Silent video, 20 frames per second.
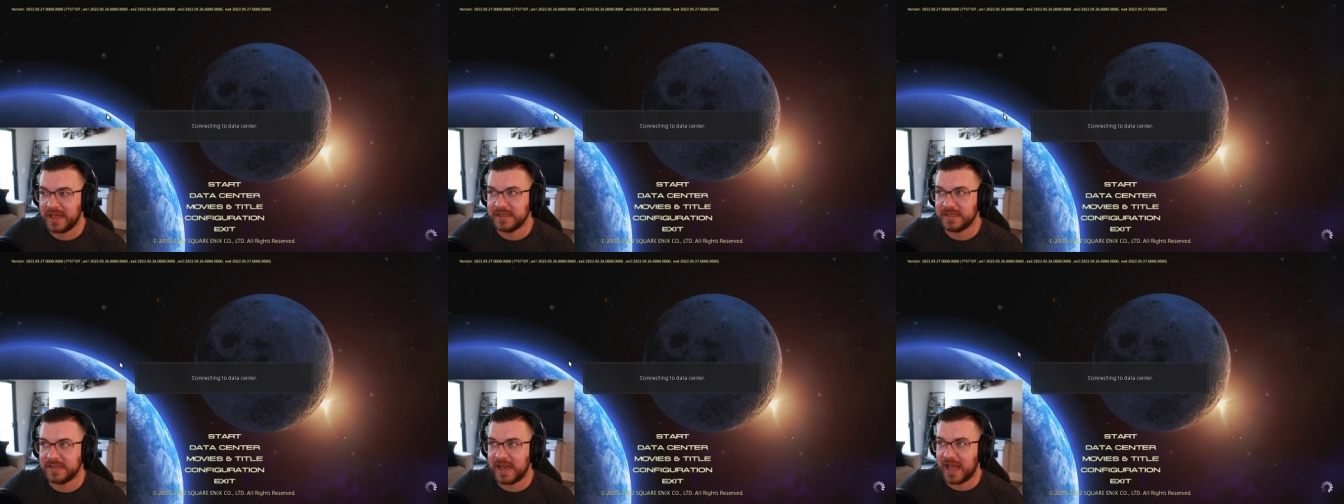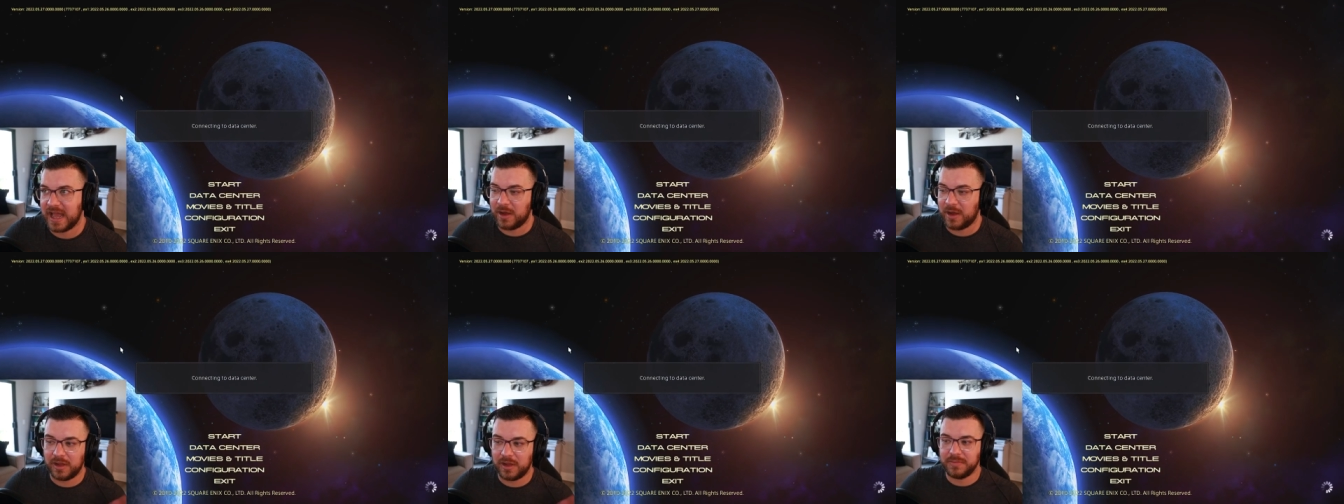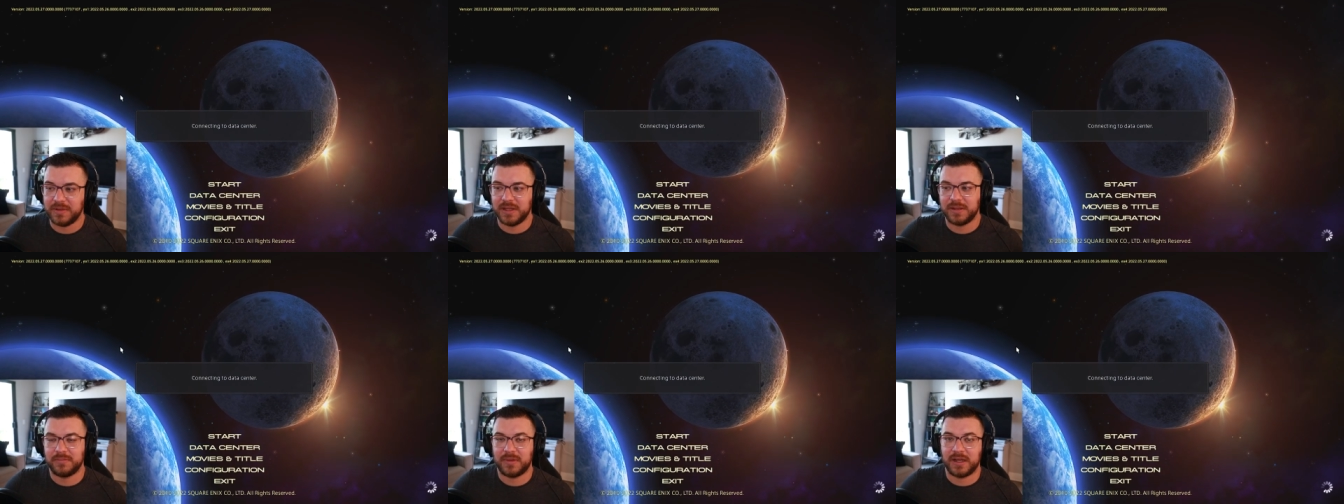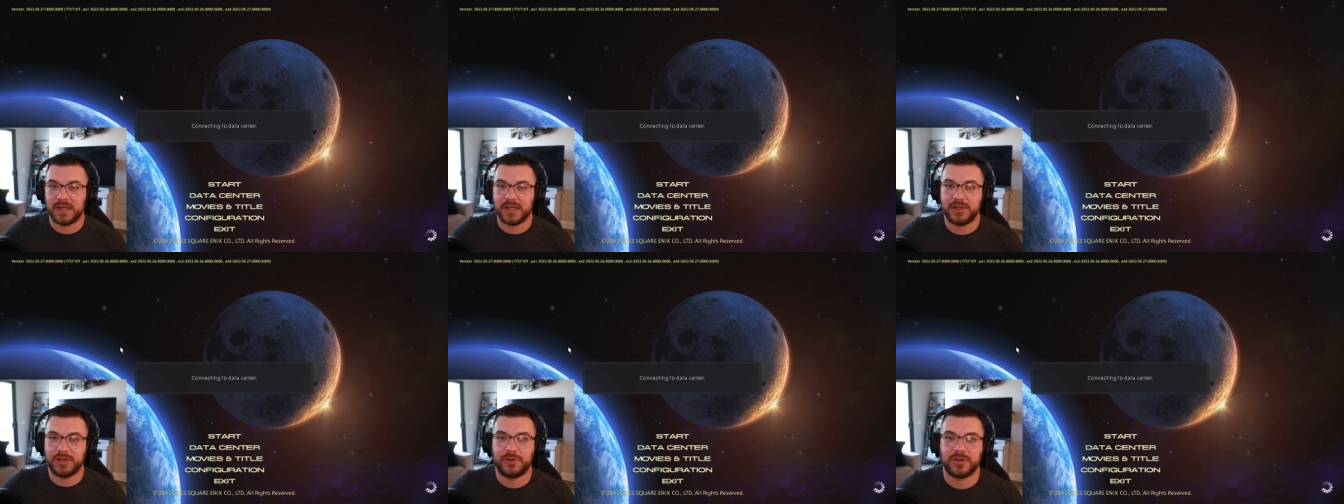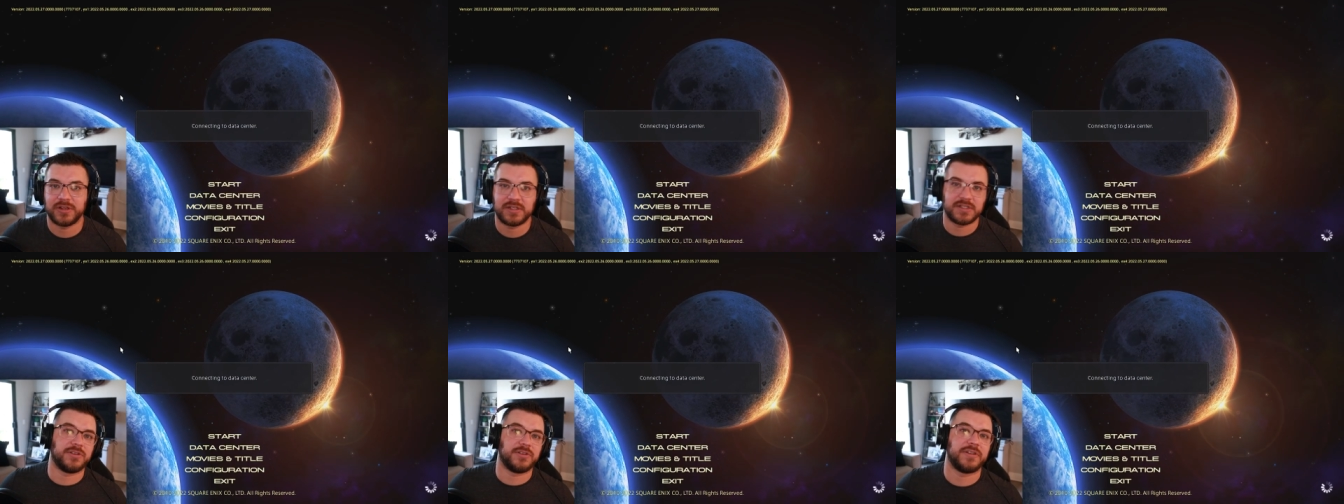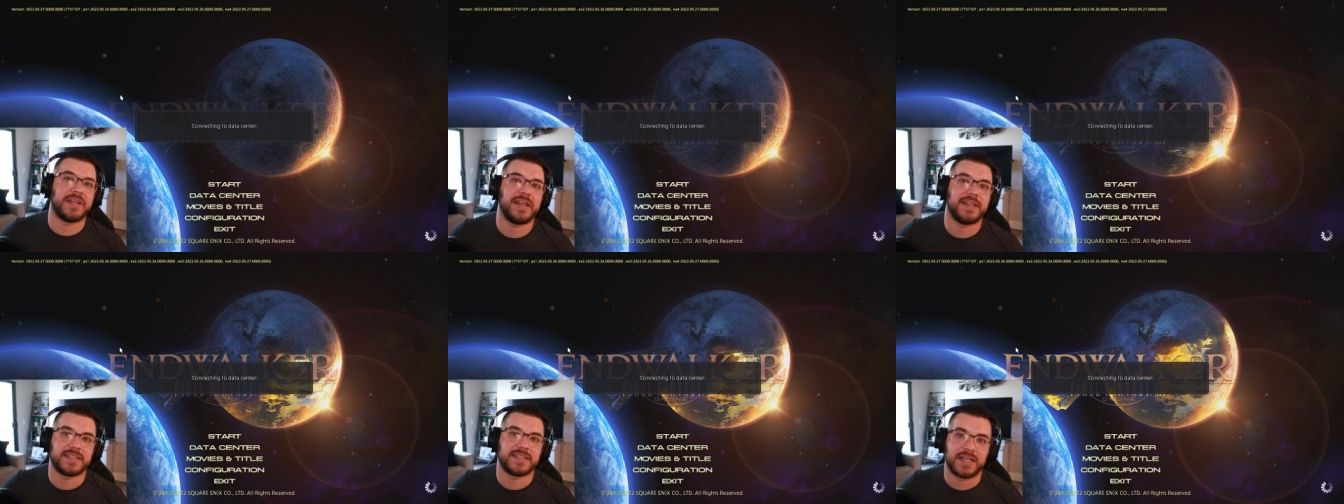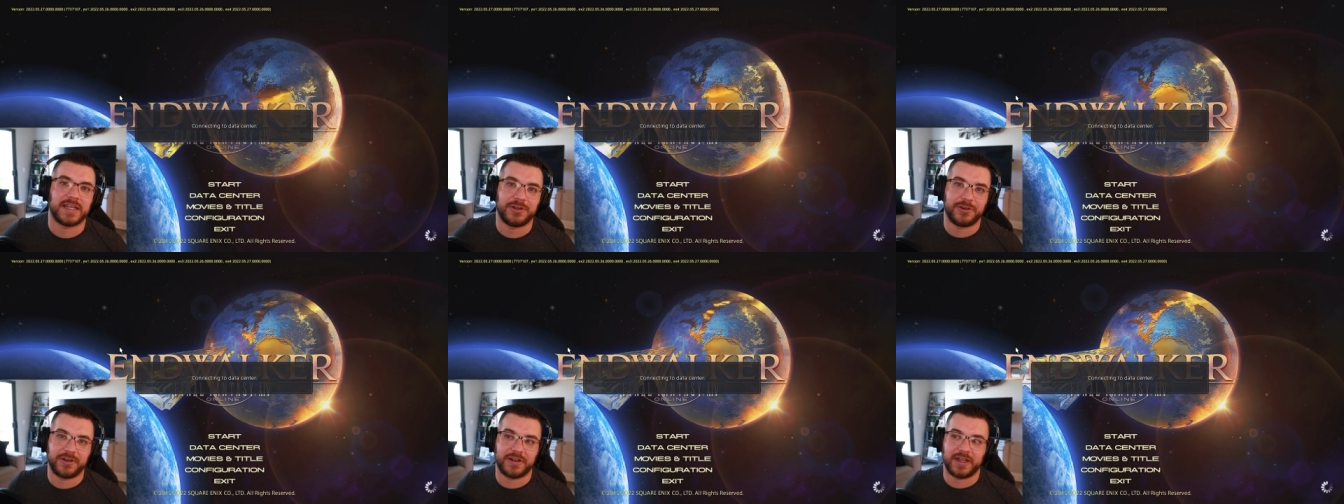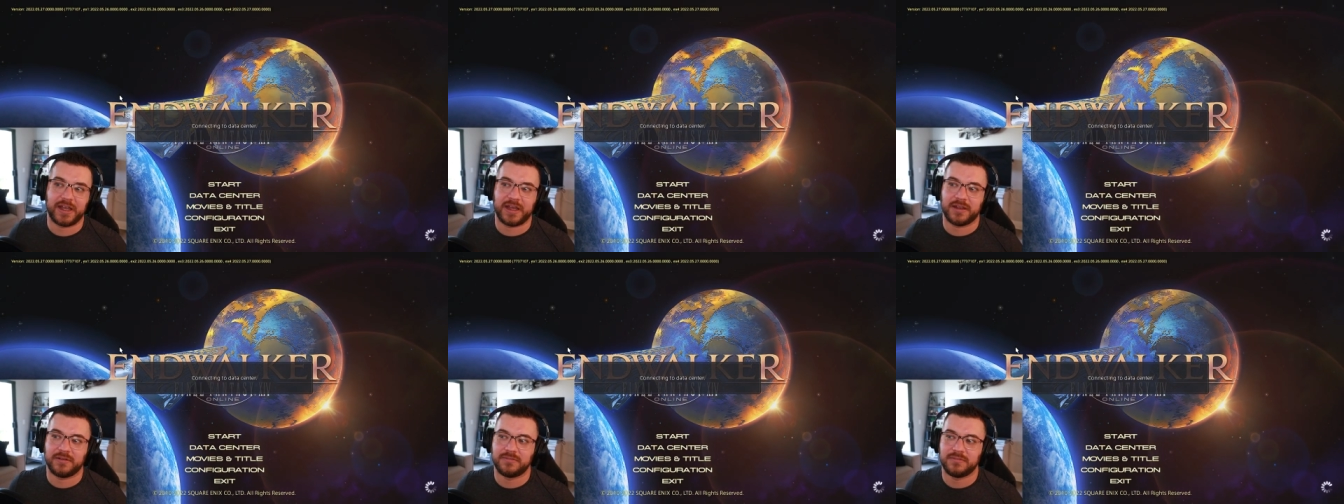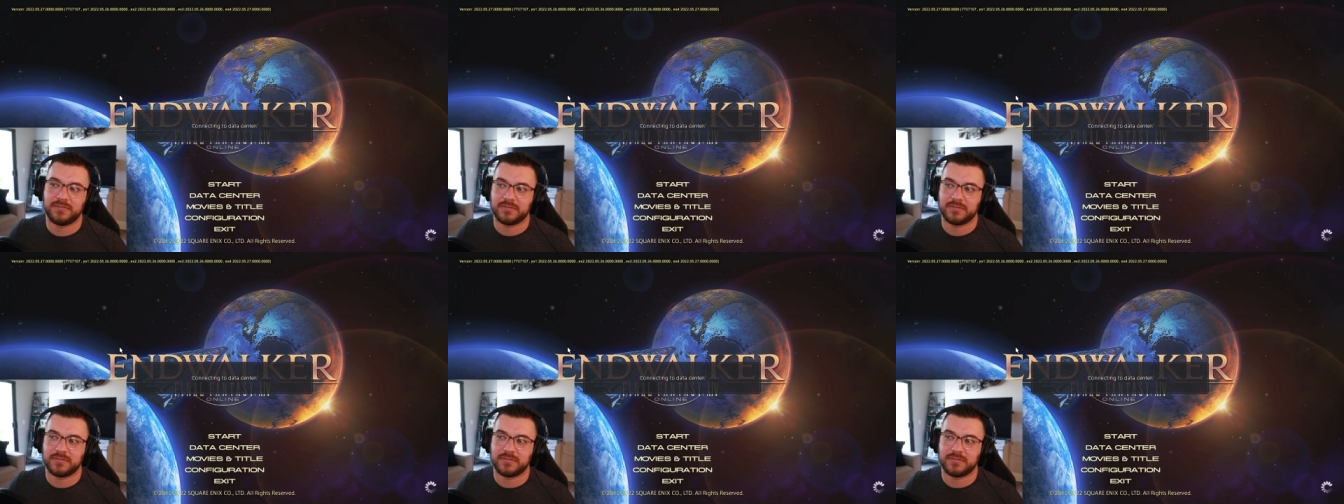now I'm in my Crystal data center again.